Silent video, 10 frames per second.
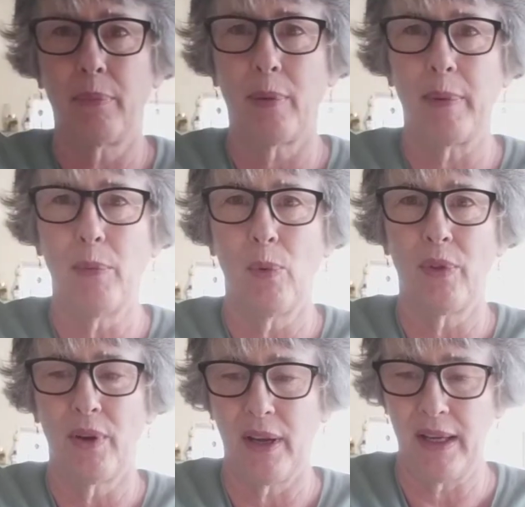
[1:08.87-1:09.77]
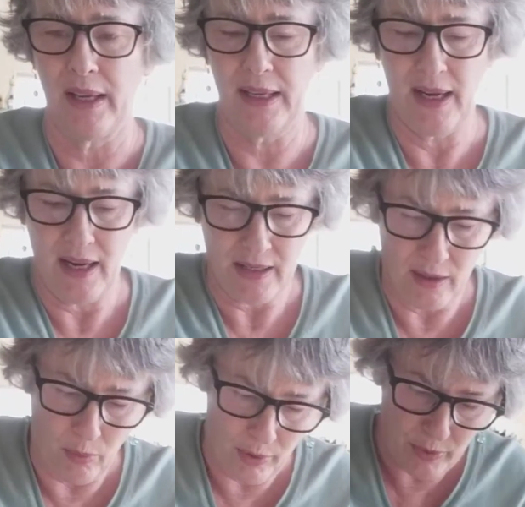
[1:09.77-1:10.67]
Probably more than I need.
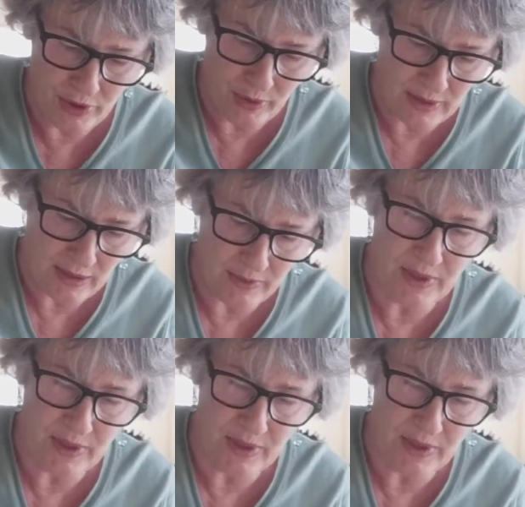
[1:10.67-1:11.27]
So what I'll do is I'll